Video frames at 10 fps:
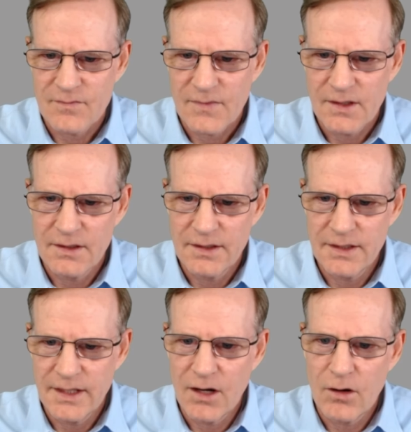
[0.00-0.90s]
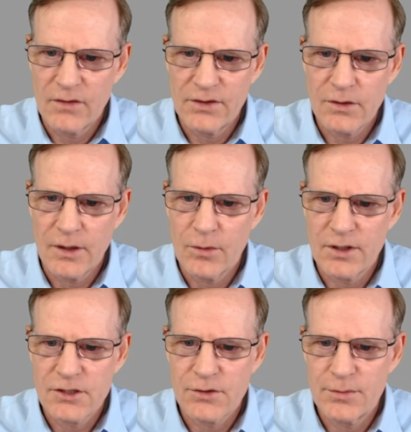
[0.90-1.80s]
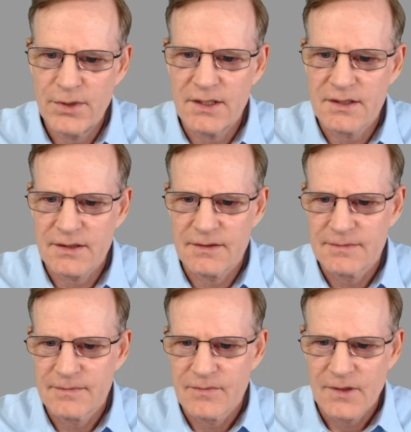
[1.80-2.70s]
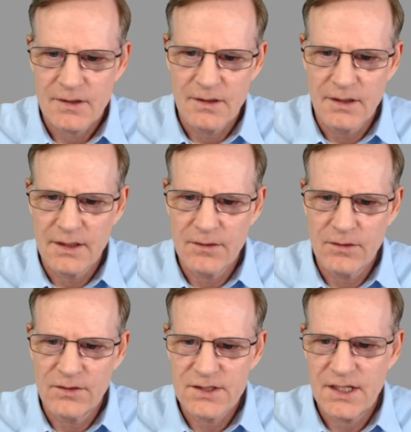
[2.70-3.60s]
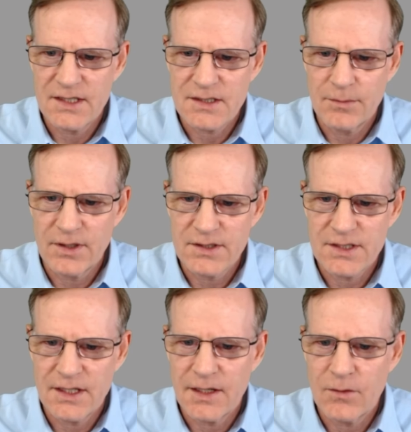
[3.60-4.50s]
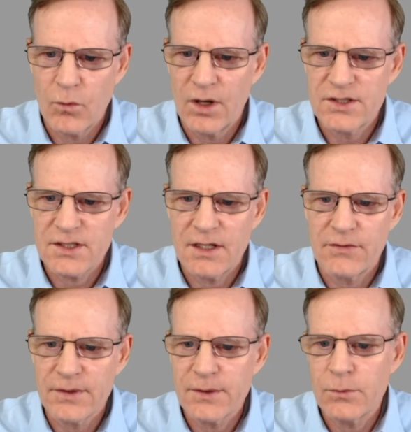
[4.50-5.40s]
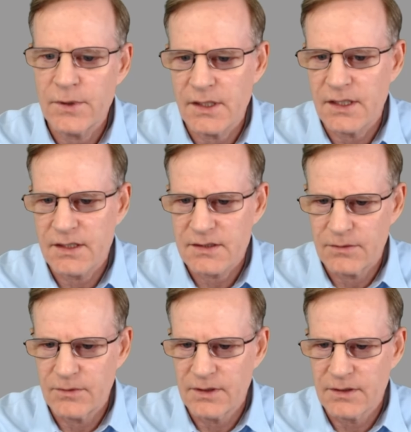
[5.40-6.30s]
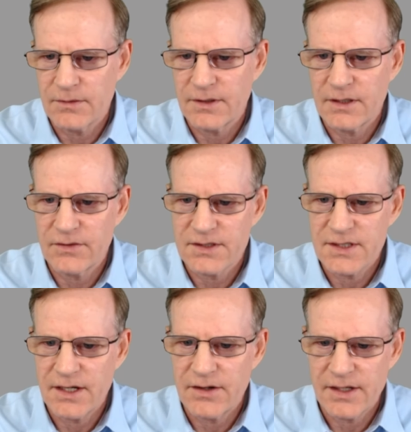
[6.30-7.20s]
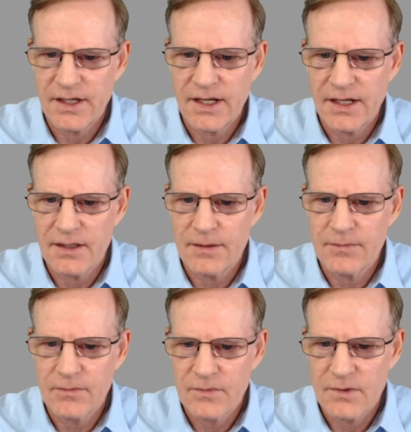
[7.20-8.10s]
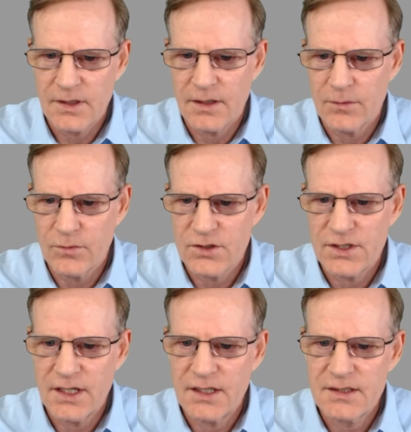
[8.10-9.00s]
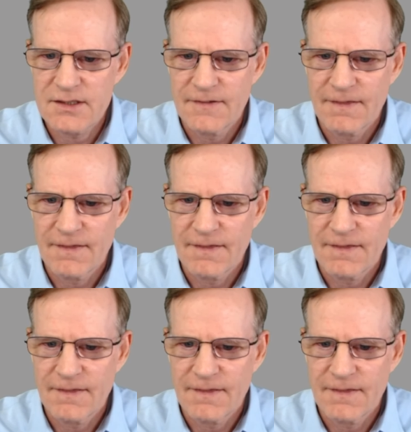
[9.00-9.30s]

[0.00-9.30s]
All right, and how often do I want it to repeat? All right, well, in this case, I'm going to say once every week. So I want it to run every Saturday at 8 a.m. And on which days?